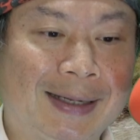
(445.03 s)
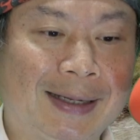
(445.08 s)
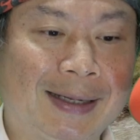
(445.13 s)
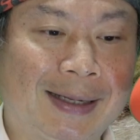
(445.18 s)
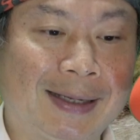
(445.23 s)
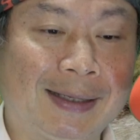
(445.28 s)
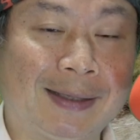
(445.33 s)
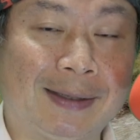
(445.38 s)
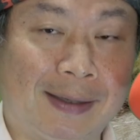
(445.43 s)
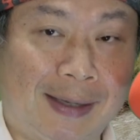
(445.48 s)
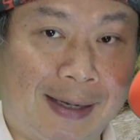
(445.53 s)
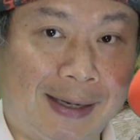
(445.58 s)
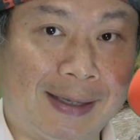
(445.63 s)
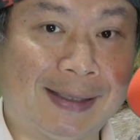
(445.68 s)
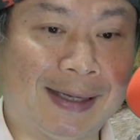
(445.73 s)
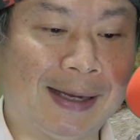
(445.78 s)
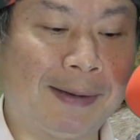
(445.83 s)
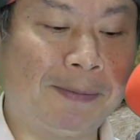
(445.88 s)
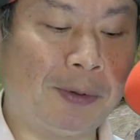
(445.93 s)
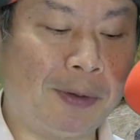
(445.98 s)
This
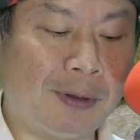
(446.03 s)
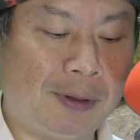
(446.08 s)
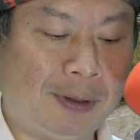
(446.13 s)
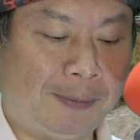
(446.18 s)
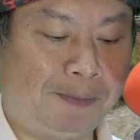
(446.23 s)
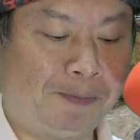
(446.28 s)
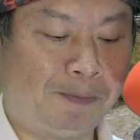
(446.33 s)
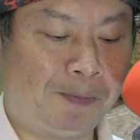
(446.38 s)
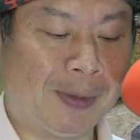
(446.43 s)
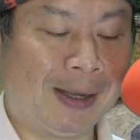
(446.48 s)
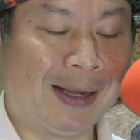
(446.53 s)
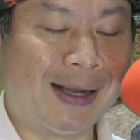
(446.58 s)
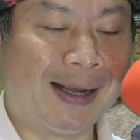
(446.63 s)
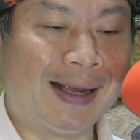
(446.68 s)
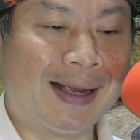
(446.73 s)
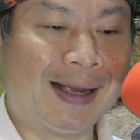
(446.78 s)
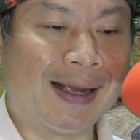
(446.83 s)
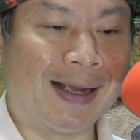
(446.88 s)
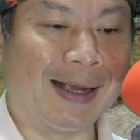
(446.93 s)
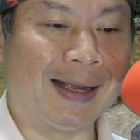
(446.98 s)
example.
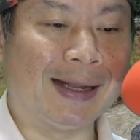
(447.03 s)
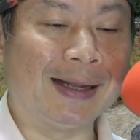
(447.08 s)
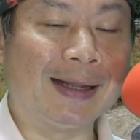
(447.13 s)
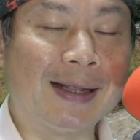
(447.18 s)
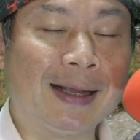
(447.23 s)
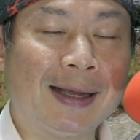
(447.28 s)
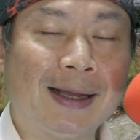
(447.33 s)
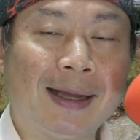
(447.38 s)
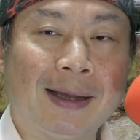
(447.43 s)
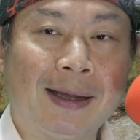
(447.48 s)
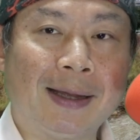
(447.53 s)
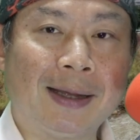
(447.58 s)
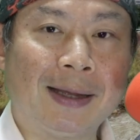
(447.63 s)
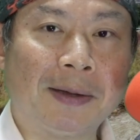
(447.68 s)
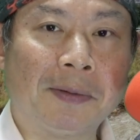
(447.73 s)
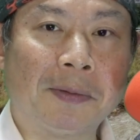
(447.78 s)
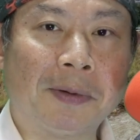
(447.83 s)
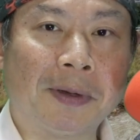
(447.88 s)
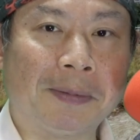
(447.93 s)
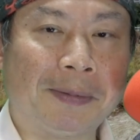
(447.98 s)
And
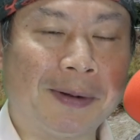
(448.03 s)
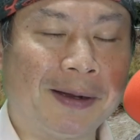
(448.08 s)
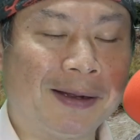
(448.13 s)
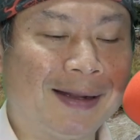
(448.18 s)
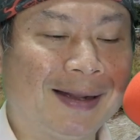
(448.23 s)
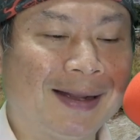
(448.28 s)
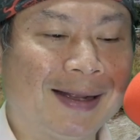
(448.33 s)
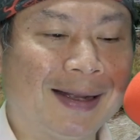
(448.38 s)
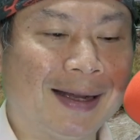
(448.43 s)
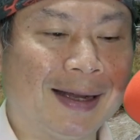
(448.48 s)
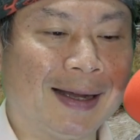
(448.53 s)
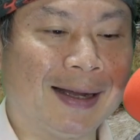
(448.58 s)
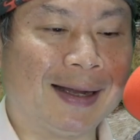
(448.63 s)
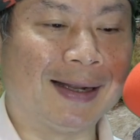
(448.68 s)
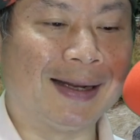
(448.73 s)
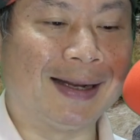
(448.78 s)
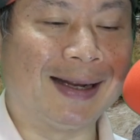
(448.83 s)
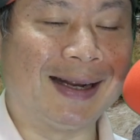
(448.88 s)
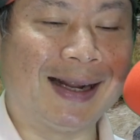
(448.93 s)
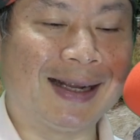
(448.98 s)
what about
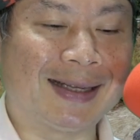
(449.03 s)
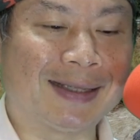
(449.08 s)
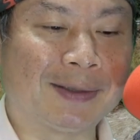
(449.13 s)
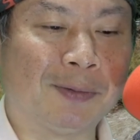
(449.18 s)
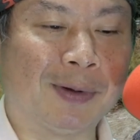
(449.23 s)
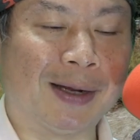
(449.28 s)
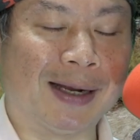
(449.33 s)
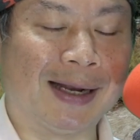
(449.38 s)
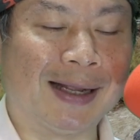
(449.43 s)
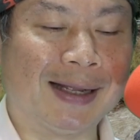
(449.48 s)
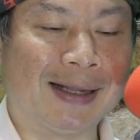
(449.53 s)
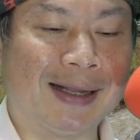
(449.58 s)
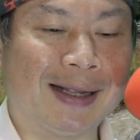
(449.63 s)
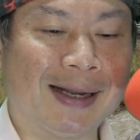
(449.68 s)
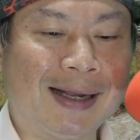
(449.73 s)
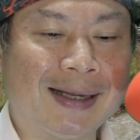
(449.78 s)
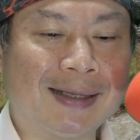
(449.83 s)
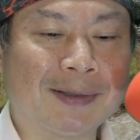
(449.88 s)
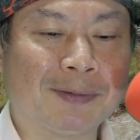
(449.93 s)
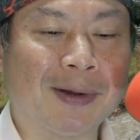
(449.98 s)
the next one? The
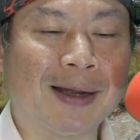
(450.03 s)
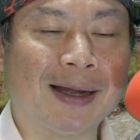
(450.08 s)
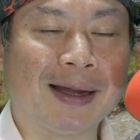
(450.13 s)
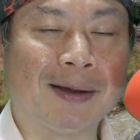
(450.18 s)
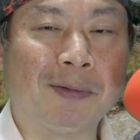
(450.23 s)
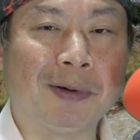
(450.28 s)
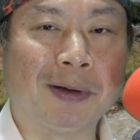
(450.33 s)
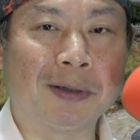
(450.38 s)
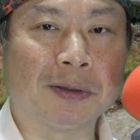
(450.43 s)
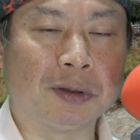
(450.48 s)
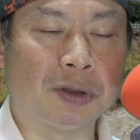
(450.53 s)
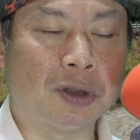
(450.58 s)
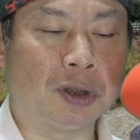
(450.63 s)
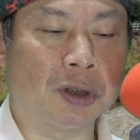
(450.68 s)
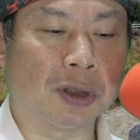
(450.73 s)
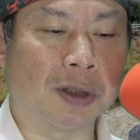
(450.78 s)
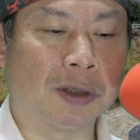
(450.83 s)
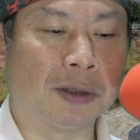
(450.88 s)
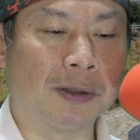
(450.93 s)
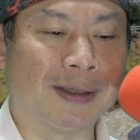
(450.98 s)
next one I want to
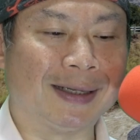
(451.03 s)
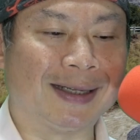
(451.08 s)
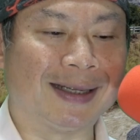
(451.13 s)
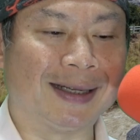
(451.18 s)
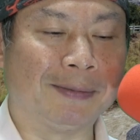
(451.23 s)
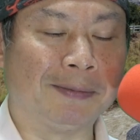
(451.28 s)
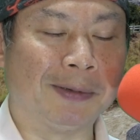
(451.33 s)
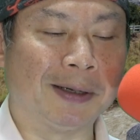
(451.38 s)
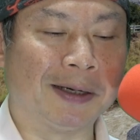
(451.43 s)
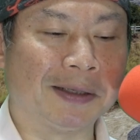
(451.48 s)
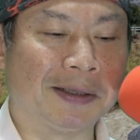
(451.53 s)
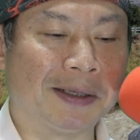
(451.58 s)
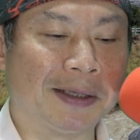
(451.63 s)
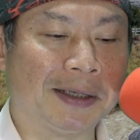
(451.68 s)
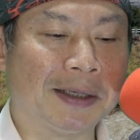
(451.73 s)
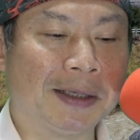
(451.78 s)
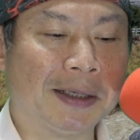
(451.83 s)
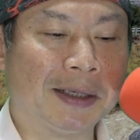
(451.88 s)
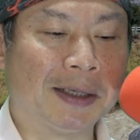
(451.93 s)
show is about the